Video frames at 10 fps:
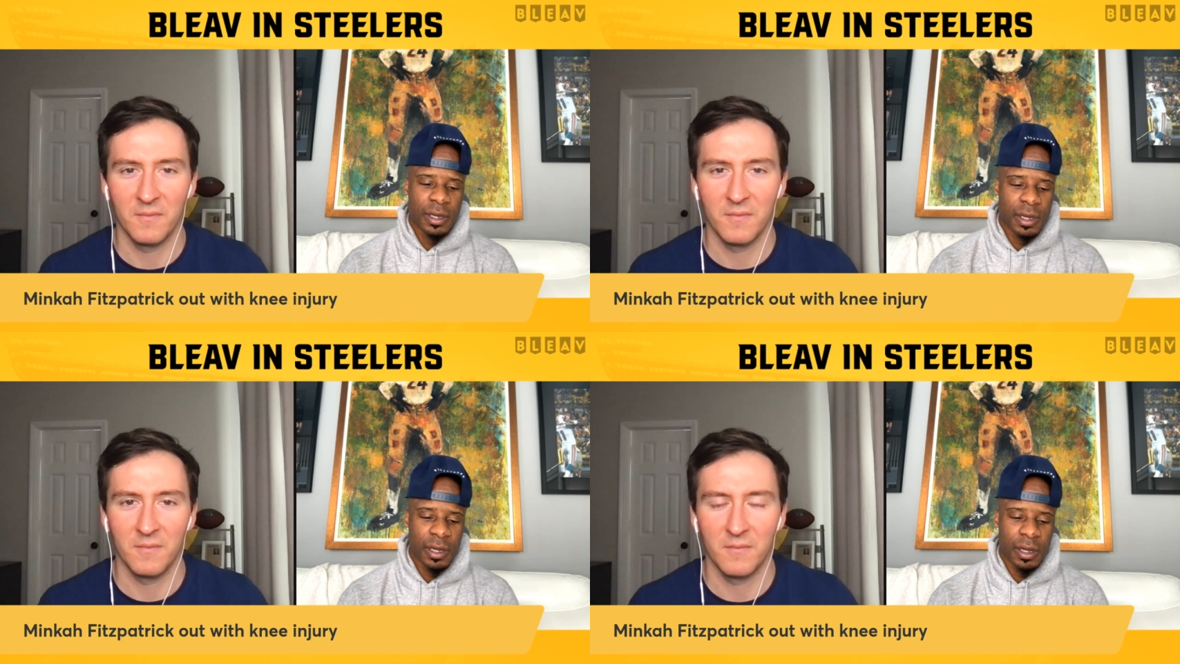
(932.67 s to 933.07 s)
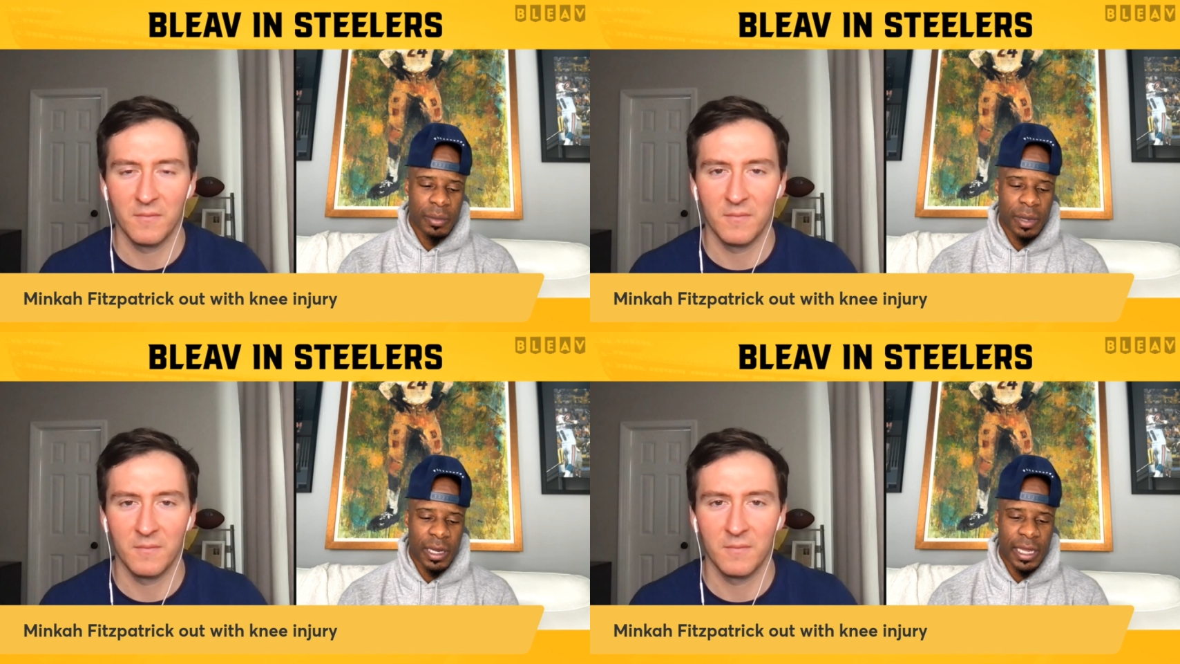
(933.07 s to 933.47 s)
Speaker 1: Um,
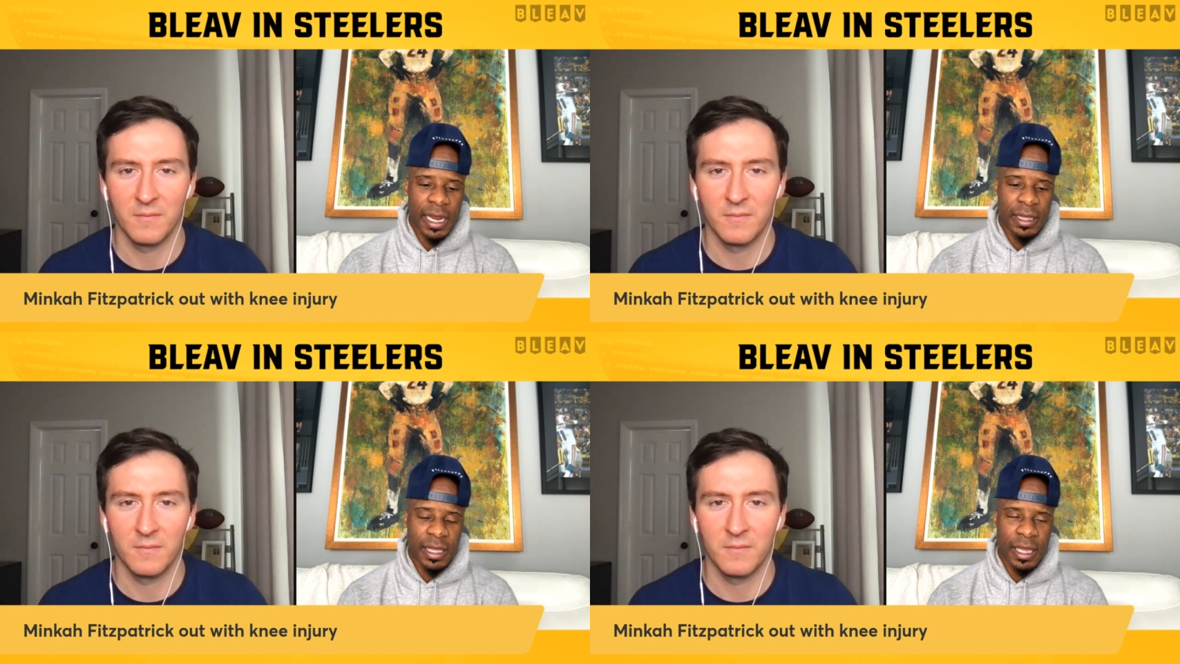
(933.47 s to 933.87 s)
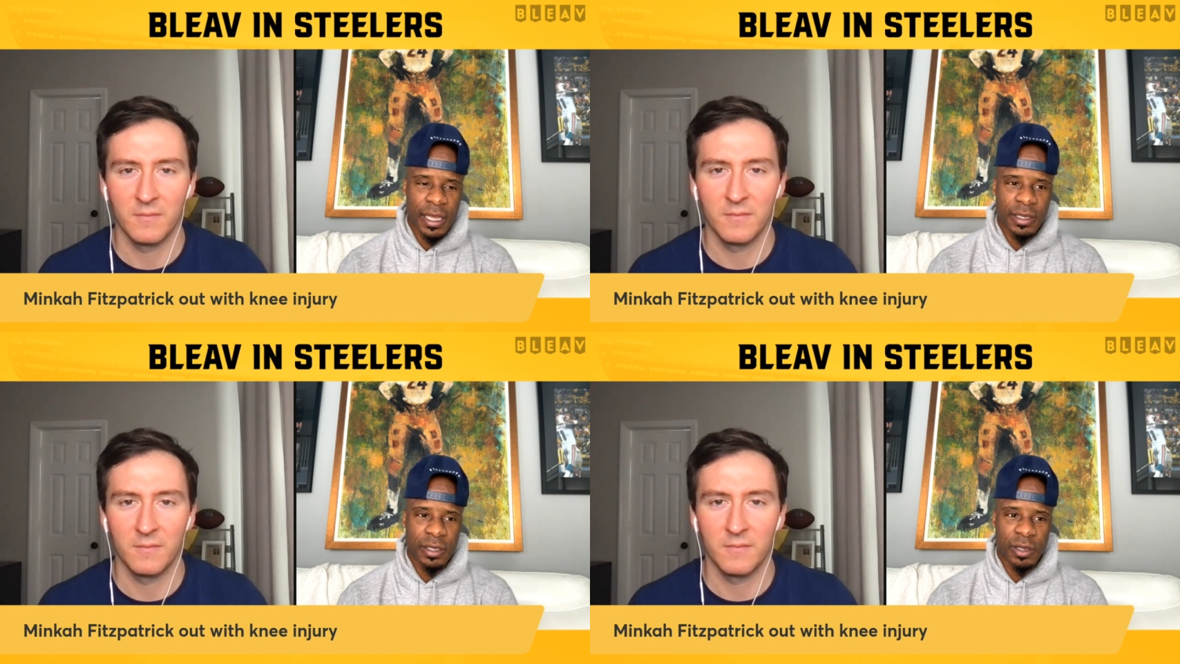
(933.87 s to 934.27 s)
a lot of
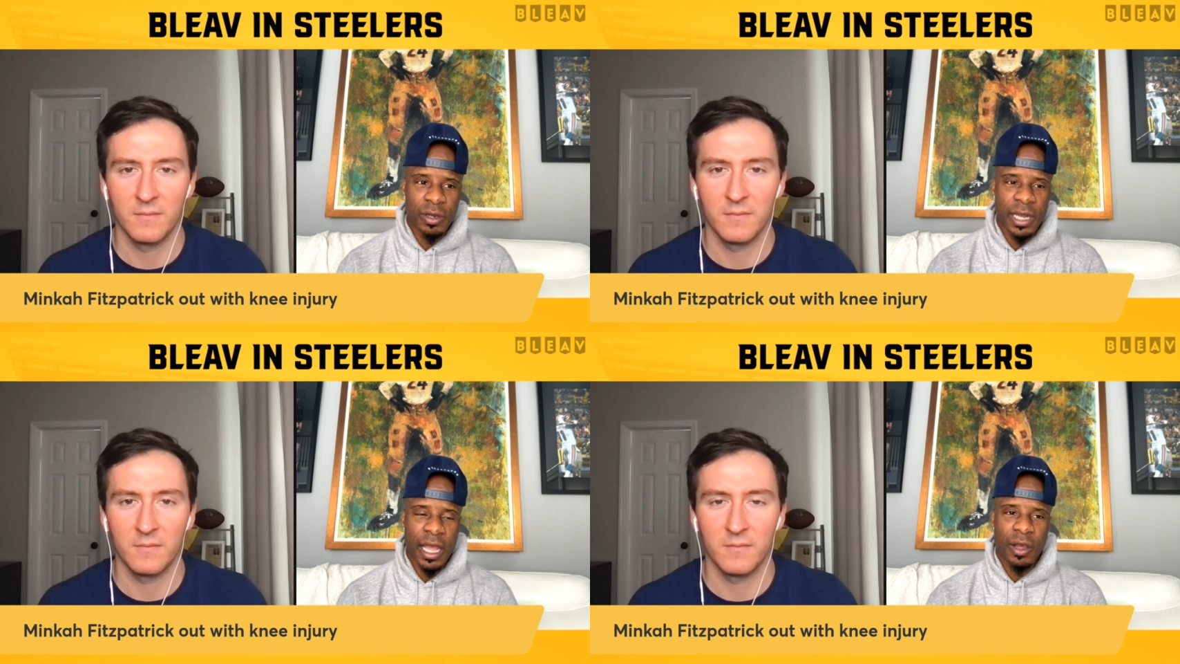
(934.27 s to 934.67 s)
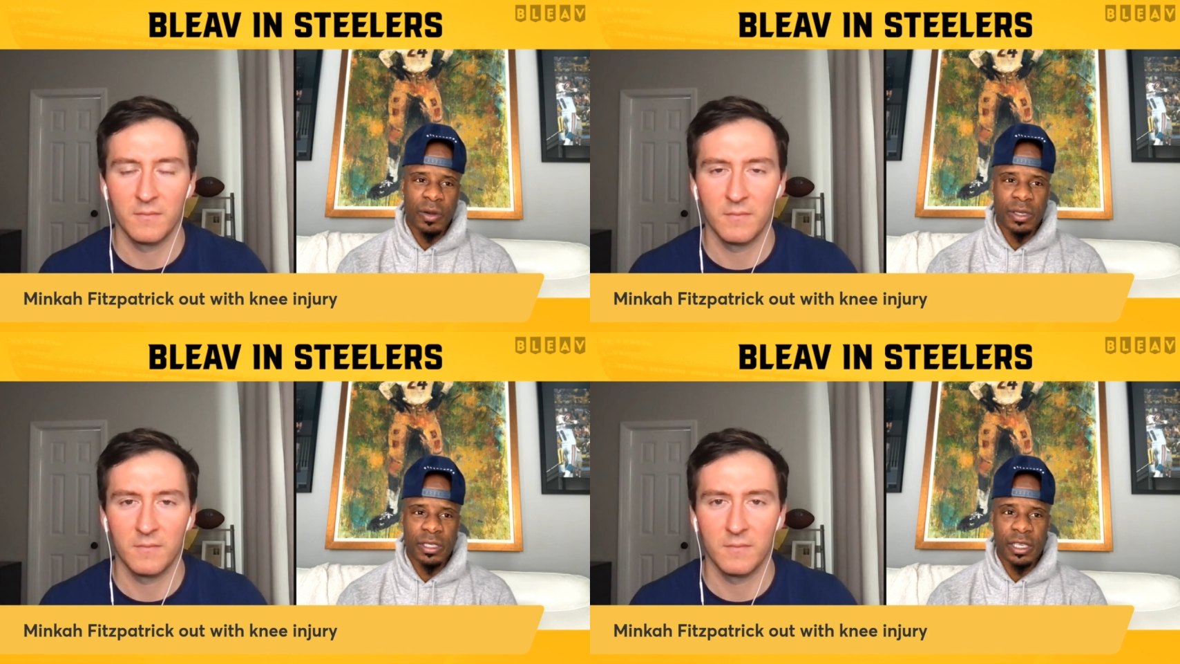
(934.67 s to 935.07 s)
things you're not going
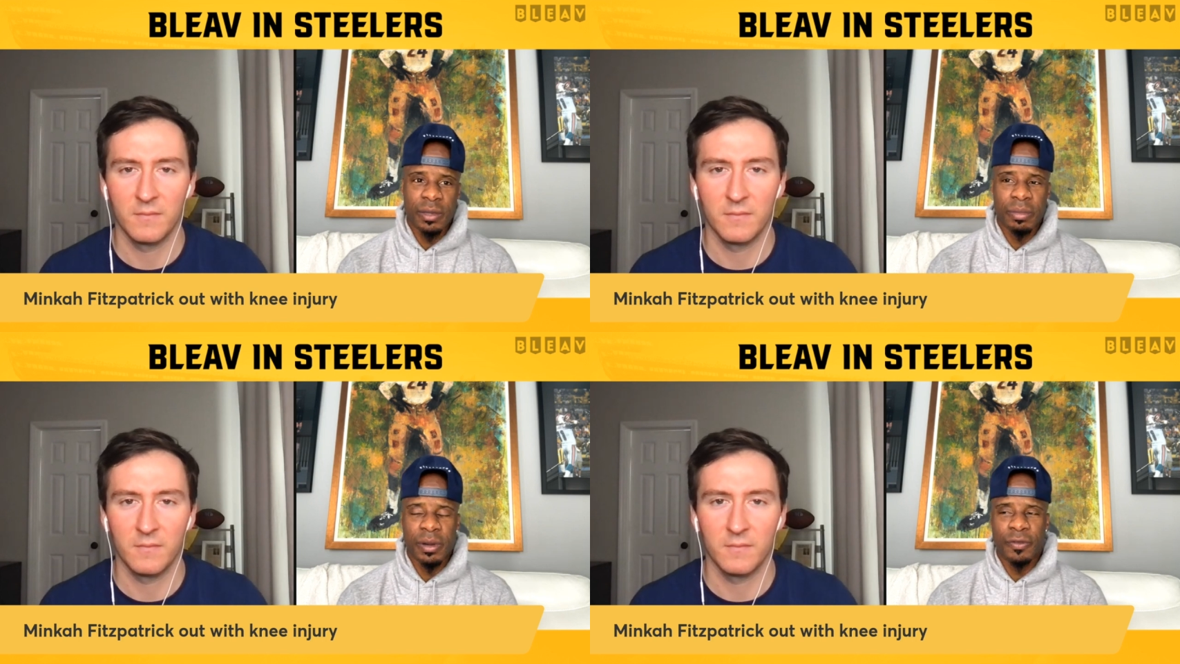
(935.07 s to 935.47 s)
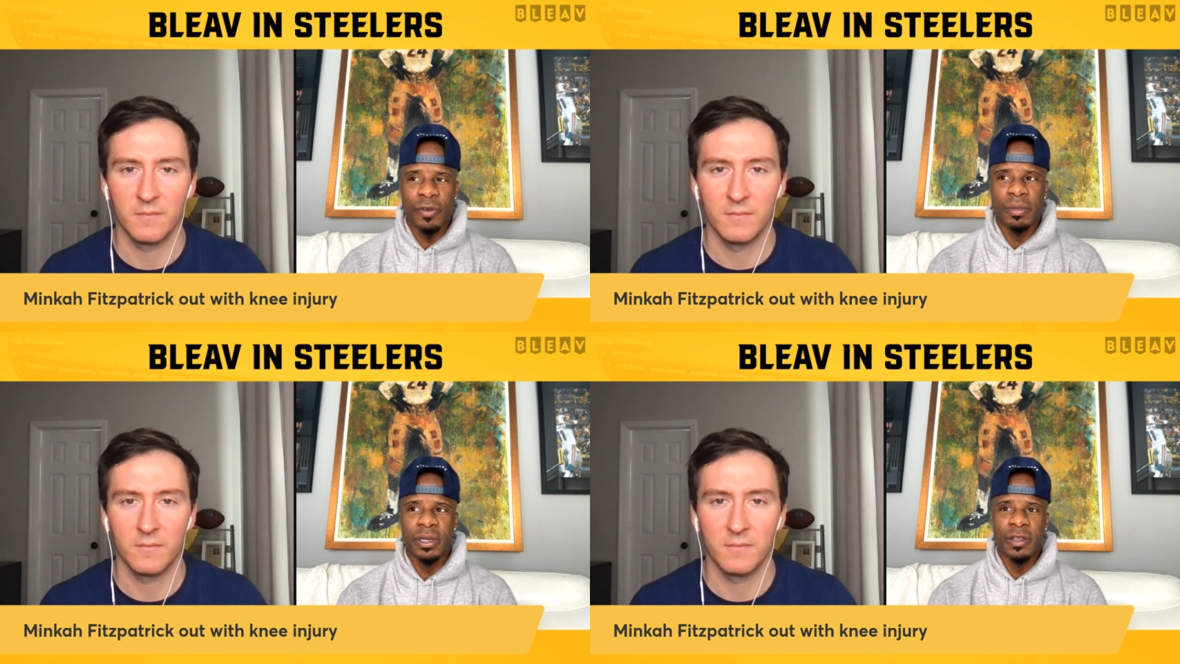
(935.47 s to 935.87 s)
to see, but
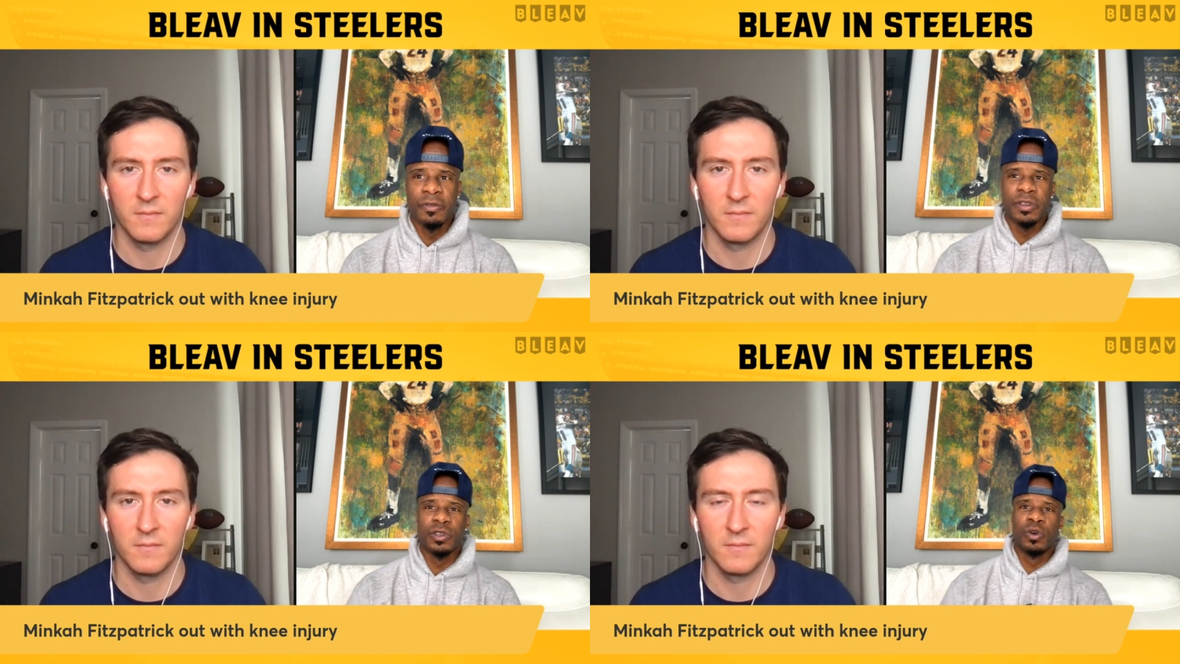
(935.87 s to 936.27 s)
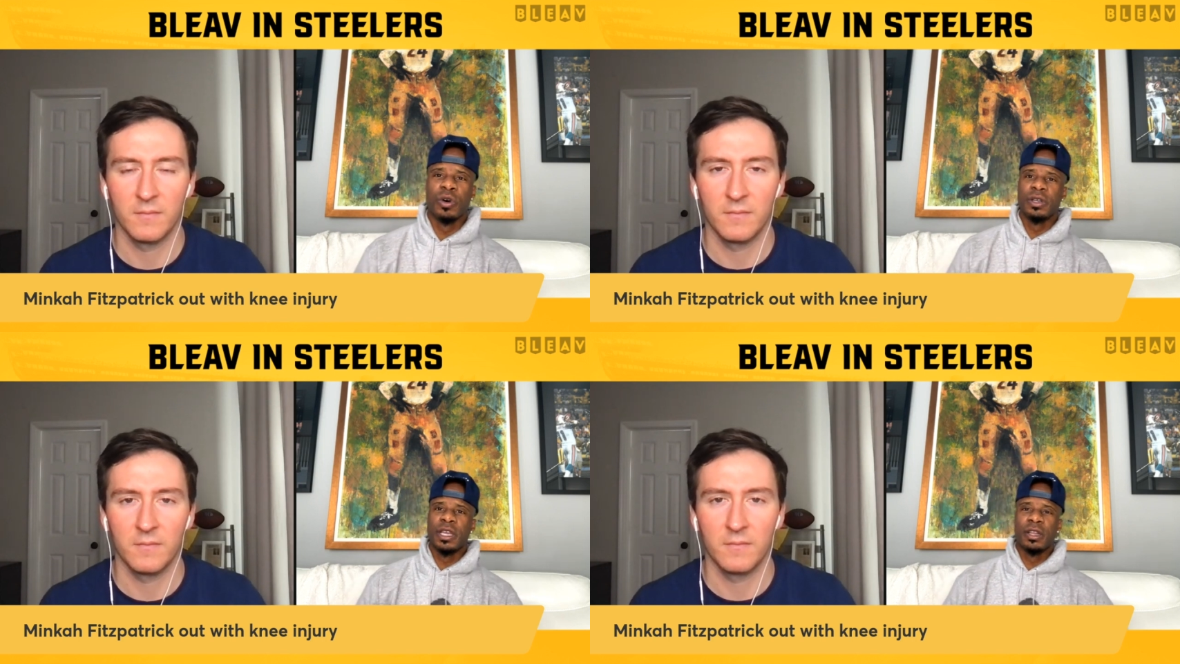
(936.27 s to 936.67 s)
from a defensive
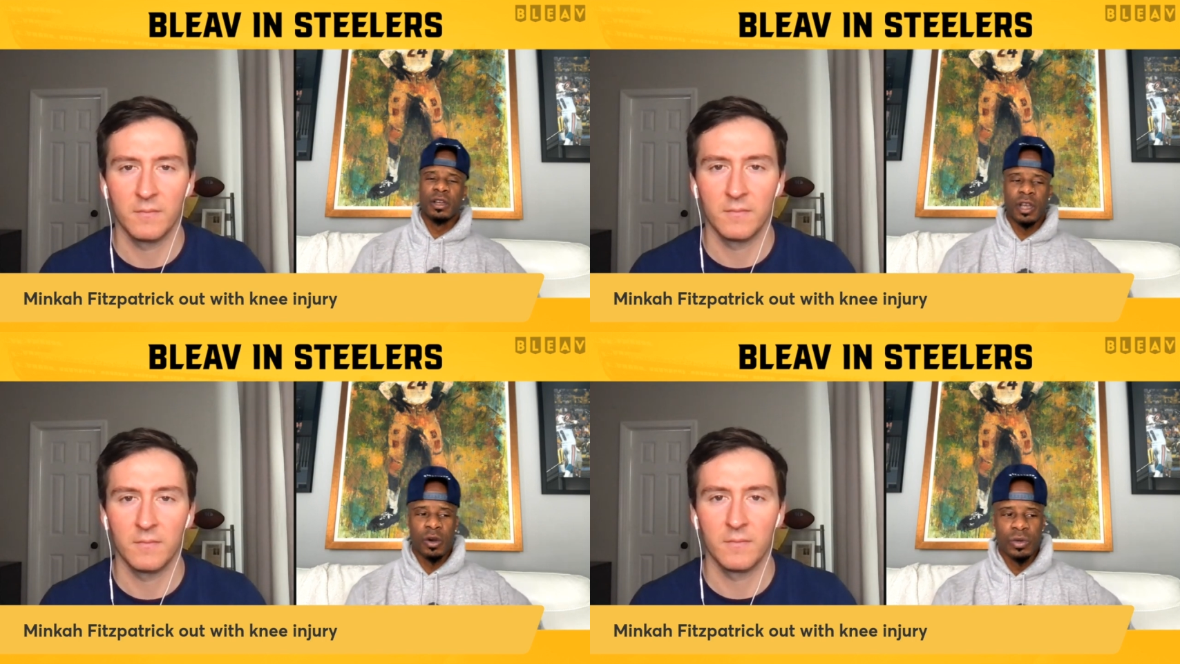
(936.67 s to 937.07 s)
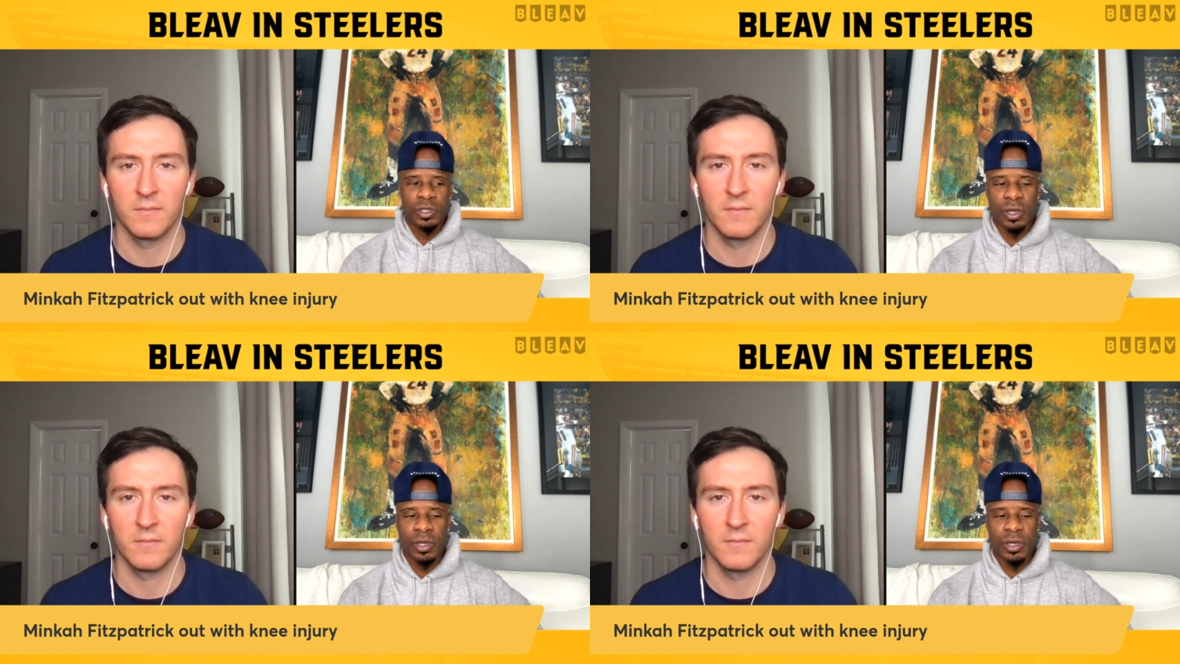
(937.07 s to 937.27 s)
coordinator, a coach,